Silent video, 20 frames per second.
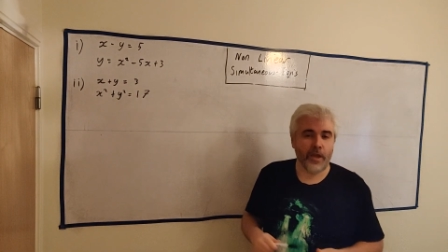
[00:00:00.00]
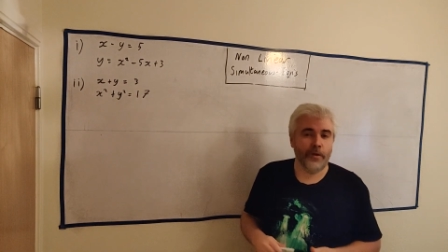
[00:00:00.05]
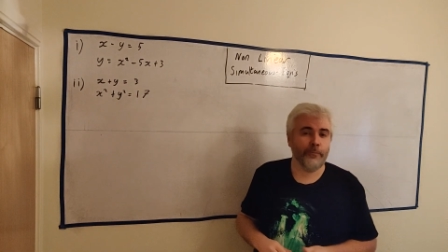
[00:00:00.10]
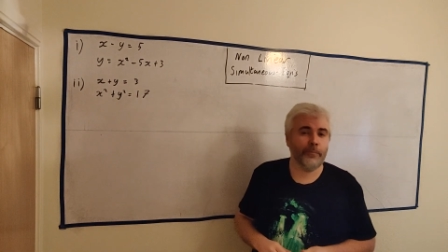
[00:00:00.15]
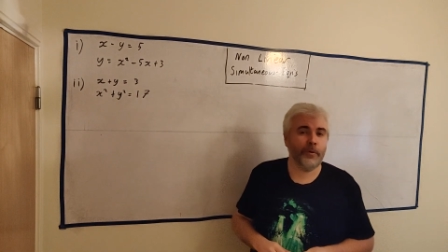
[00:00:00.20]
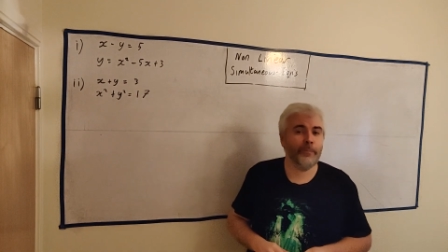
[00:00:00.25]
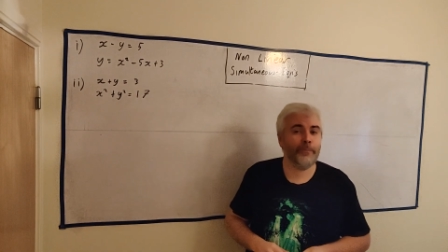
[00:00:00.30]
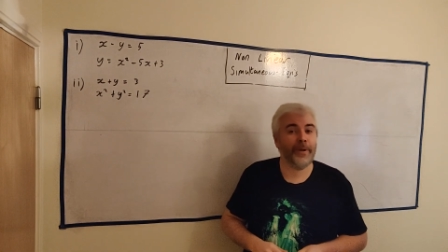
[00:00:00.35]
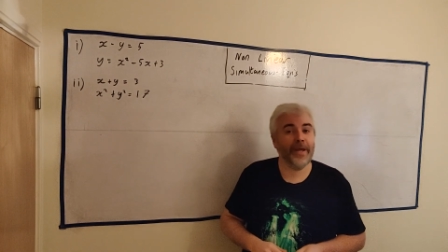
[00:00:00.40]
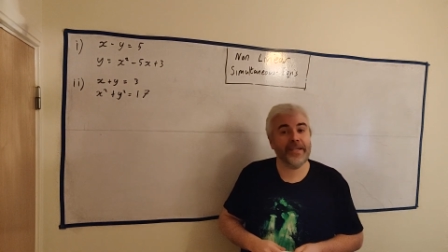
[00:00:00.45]

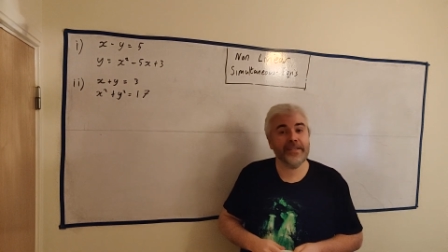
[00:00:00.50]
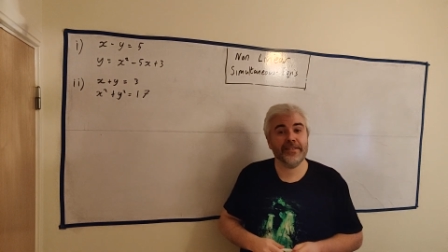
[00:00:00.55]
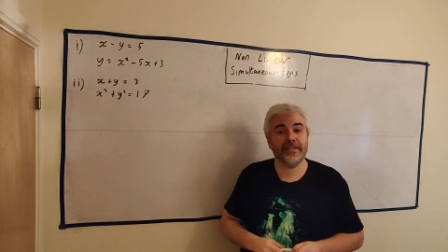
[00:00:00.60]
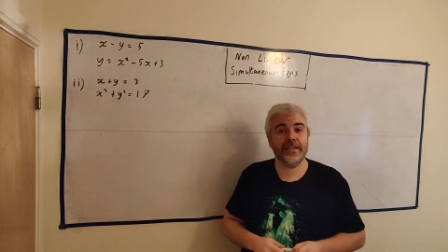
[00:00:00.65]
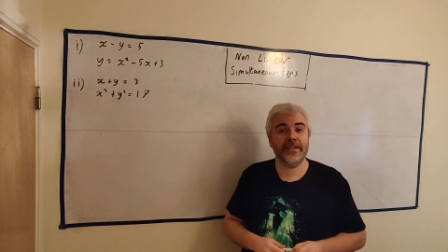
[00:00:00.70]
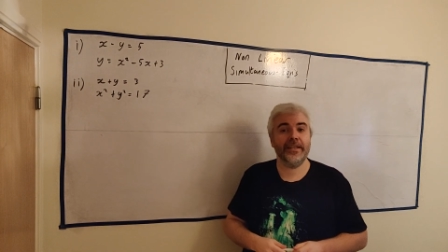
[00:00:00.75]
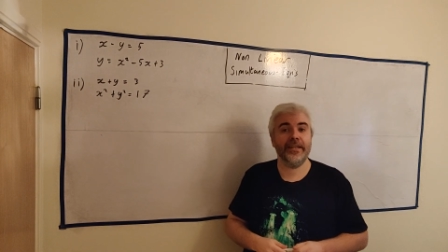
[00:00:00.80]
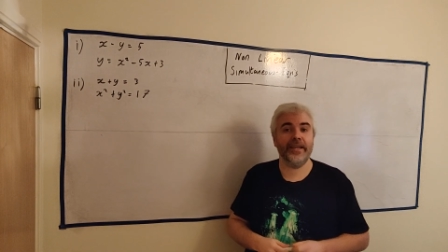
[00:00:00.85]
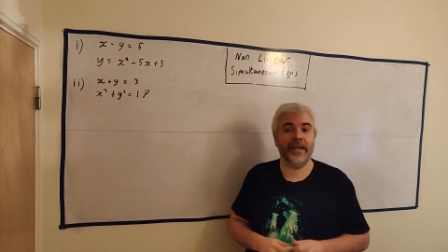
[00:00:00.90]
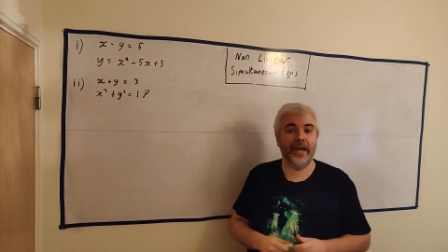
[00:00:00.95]
But
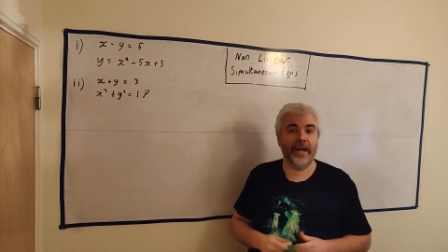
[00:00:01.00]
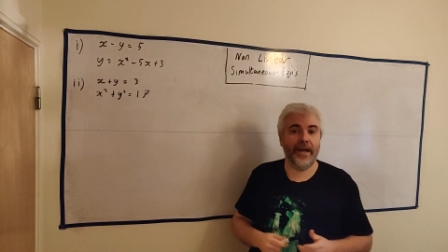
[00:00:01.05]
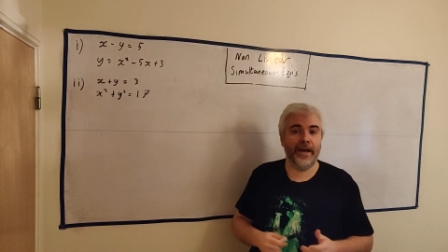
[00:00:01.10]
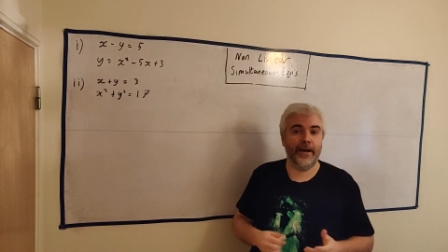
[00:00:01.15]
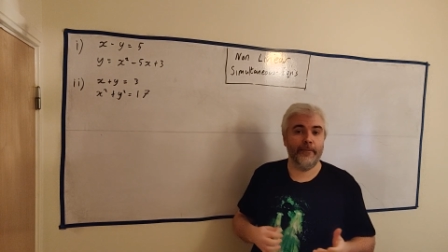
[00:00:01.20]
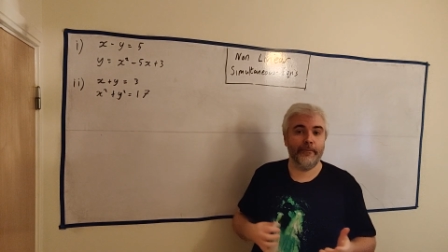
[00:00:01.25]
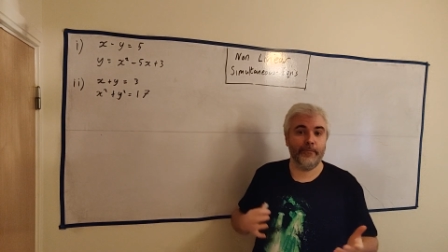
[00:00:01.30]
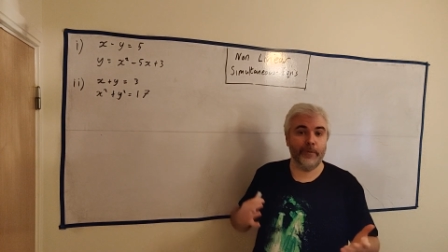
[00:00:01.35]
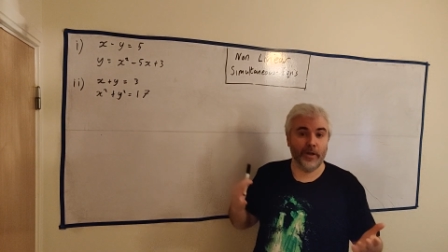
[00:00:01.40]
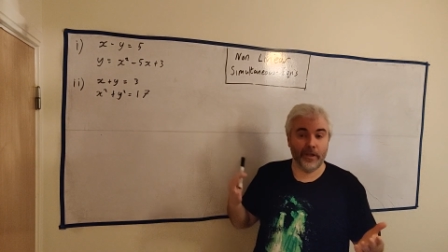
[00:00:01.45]
basically,
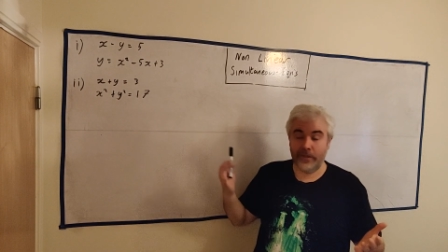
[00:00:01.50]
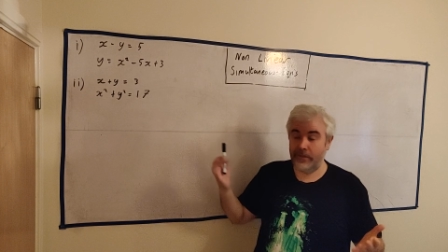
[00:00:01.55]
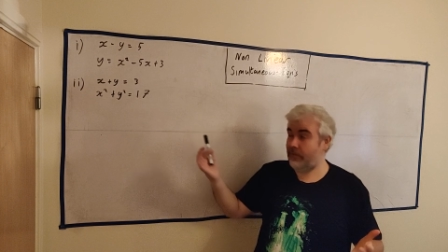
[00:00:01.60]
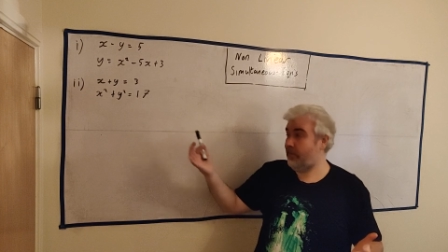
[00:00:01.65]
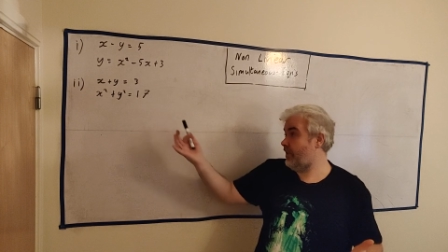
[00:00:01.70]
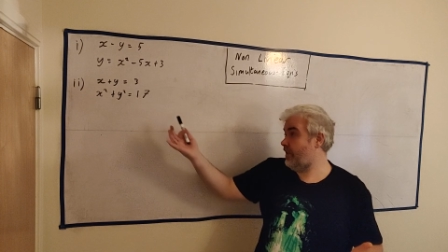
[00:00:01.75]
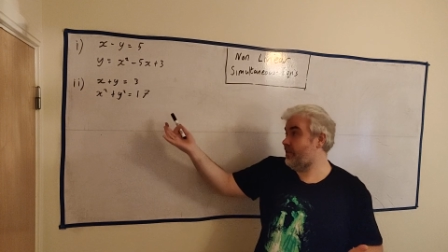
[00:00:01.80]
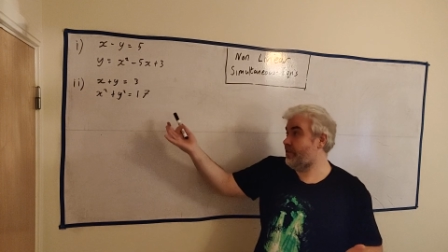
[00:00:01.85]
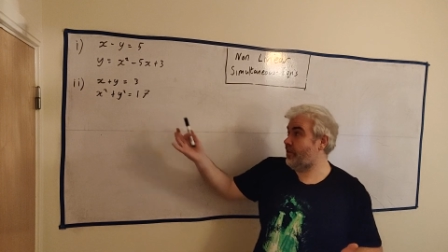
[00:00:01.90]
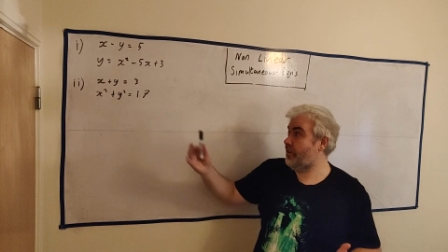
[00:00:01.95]

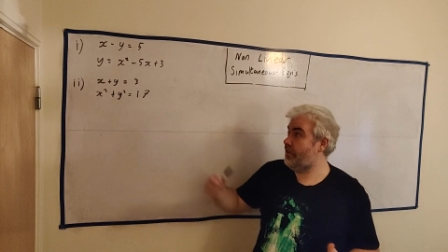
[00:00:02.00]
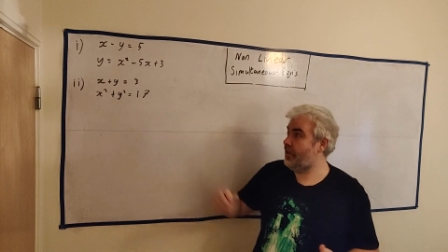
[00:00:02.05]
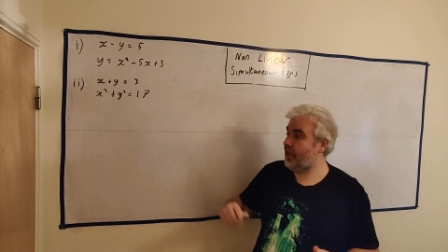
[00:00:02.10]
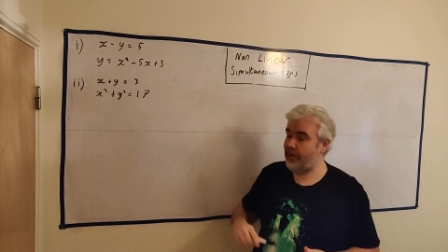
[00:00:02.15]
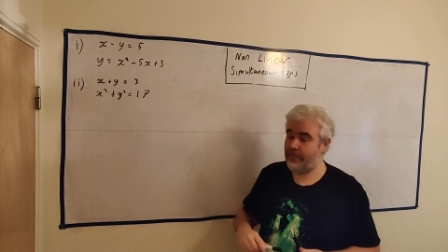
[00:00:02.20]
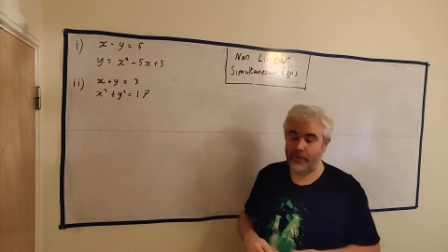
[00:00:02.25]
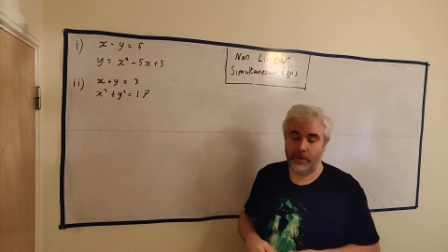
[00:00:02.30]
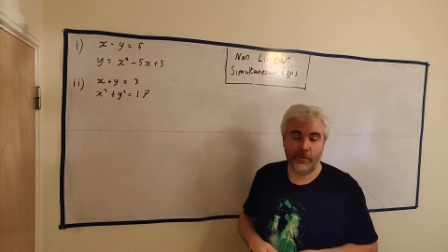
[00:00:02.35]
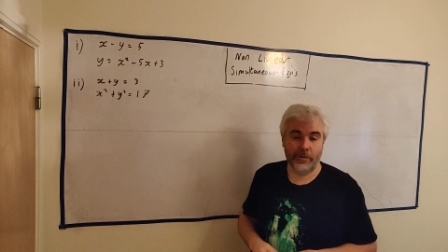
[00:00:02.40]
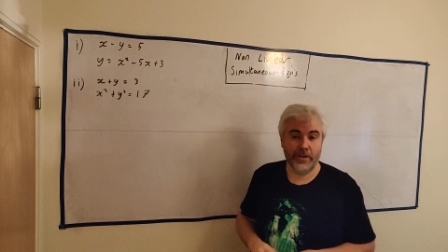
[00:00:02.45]
these are the
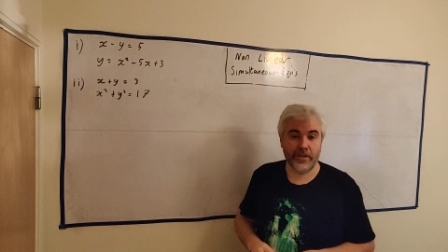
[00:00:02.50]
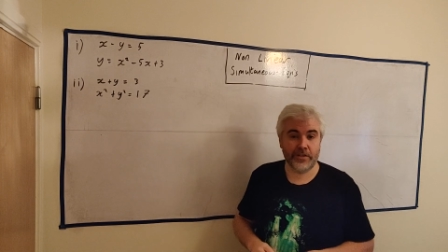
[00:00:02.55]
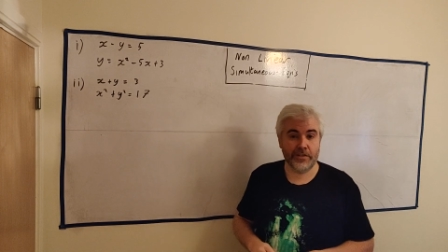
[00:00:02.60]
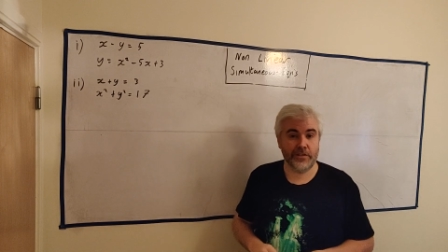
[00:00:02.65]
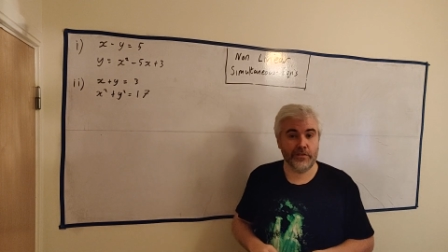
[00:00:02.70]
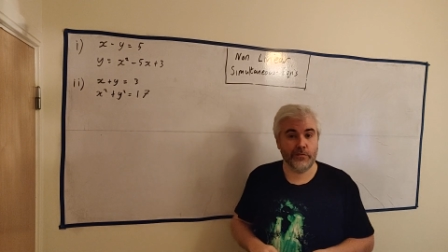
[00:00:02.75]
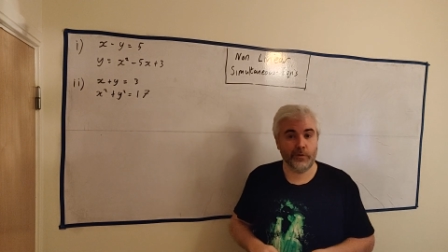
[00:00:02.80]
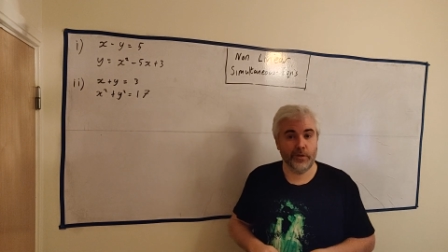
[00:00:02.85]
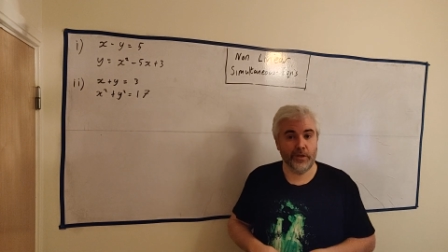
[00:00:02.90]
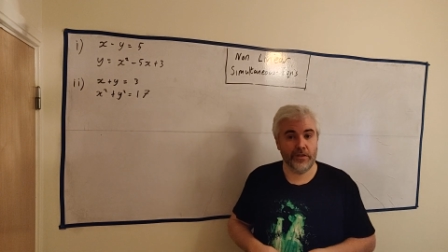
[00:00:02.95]
type of
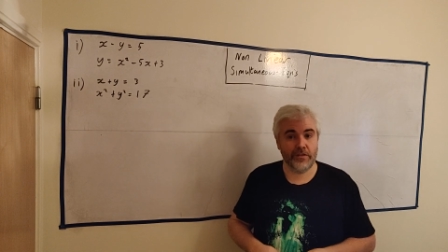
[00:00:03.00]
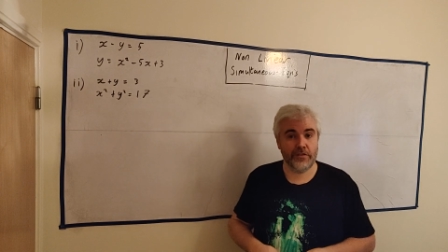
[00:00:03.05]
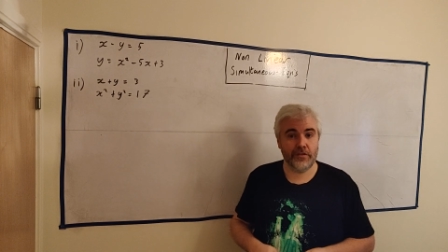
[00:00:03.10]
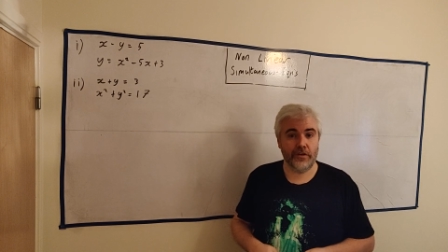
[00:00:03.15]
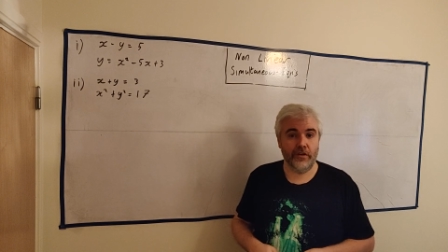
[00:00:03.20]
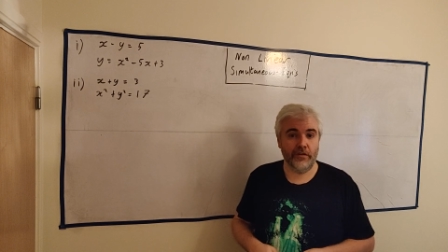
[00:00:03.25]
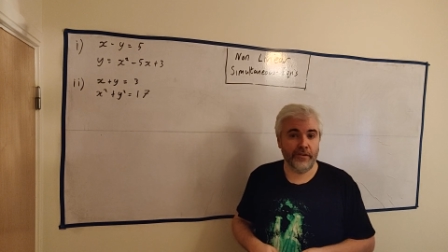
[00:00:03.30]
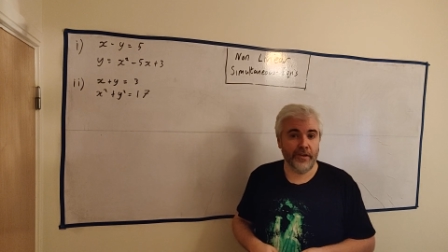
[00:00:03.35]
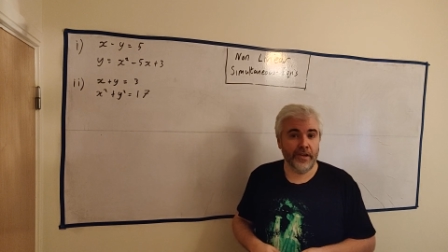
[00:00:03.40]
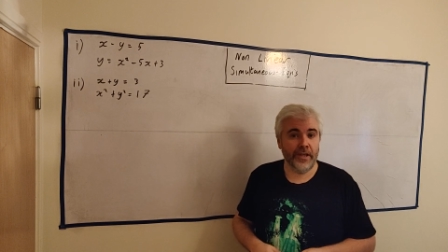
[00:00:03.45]
questions we'll
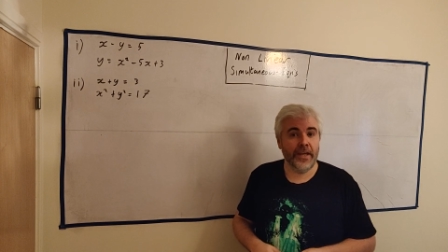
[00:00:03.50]
solve.